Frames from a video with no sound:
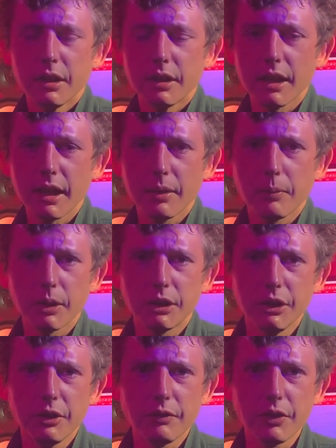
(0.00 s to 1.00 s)
they can watch
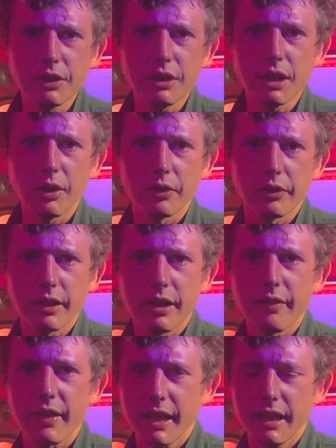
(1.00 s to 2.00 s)
university content
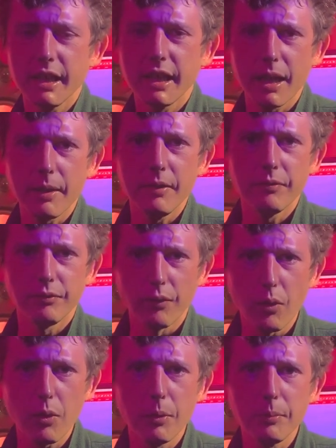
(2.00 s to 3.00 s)
and they can get
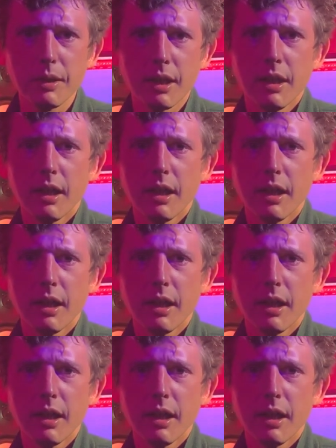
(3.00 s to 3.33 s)
informed